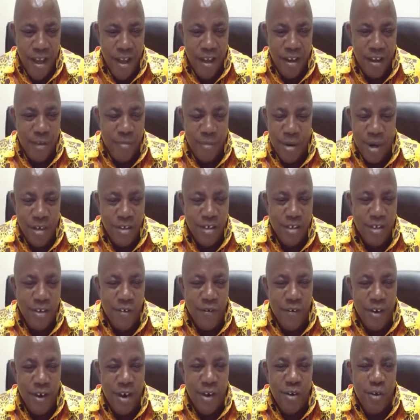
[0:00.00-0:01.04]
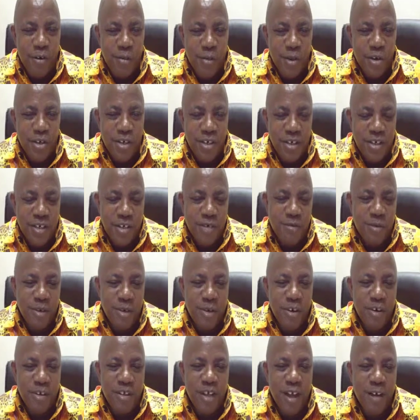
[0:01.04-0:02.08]
The prices of other commodities,
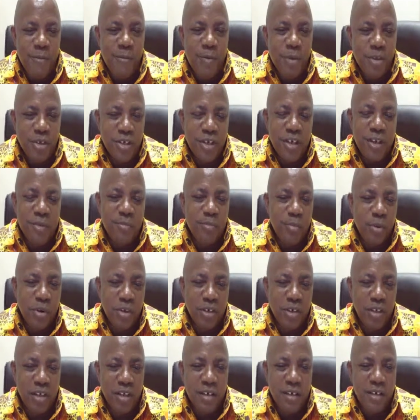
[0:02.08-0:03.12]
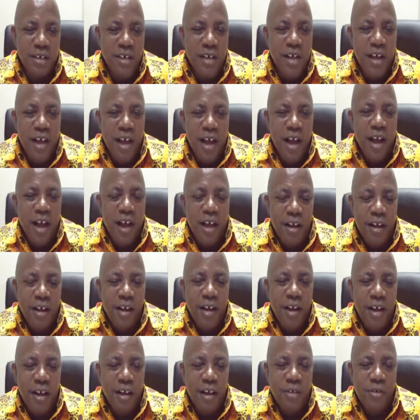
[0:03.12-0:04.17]
because they are mostly imported,
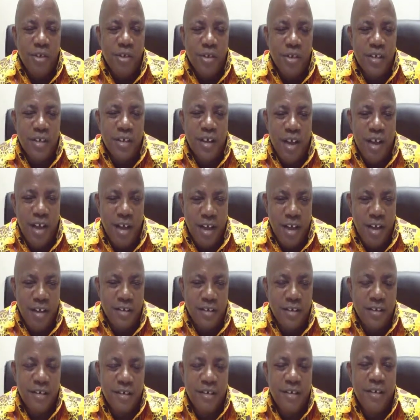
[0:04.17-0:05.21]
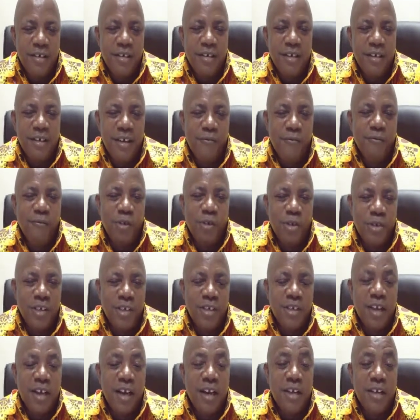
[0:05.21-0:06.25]
are not in our hands. And therefore,
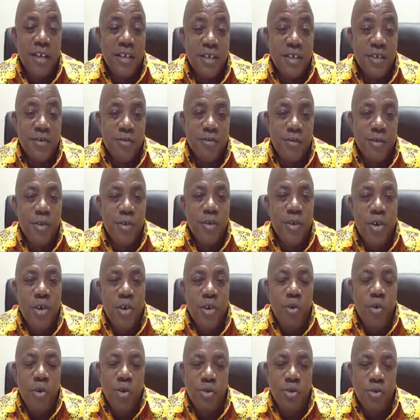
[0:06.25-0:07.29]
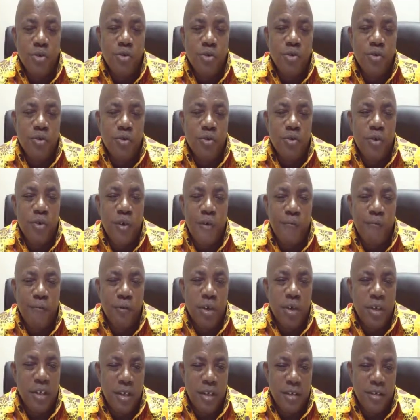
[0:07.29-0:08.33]
these challenges will continue to
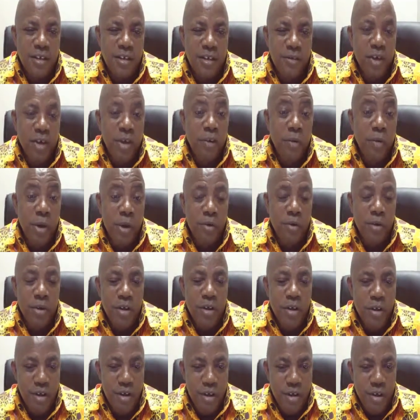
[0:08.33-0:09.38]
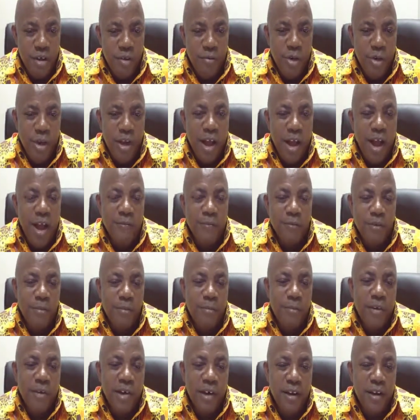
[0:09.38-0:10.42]
confront us. The only way we can have
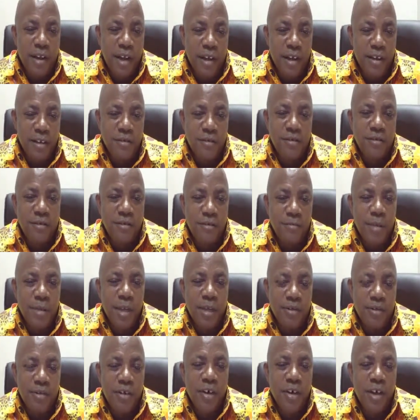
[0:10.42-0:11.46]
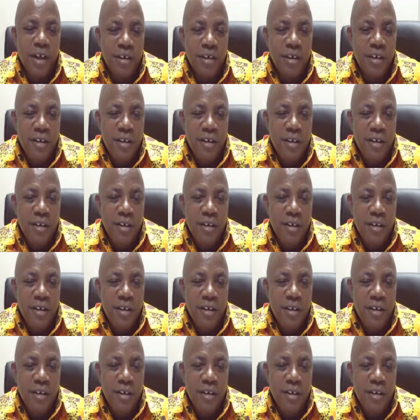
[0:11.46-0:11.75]
some breather is to make sure that